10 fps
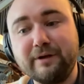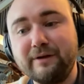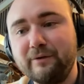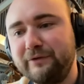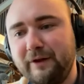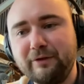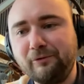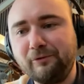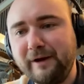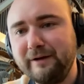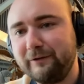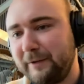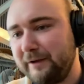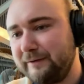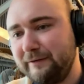and there was still no rain
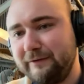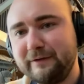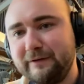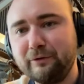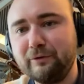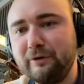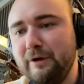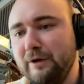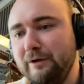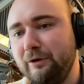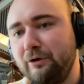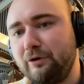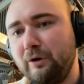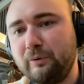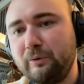expected, still no no
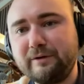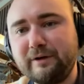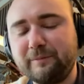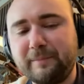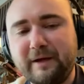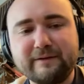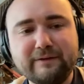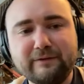cold weather expected.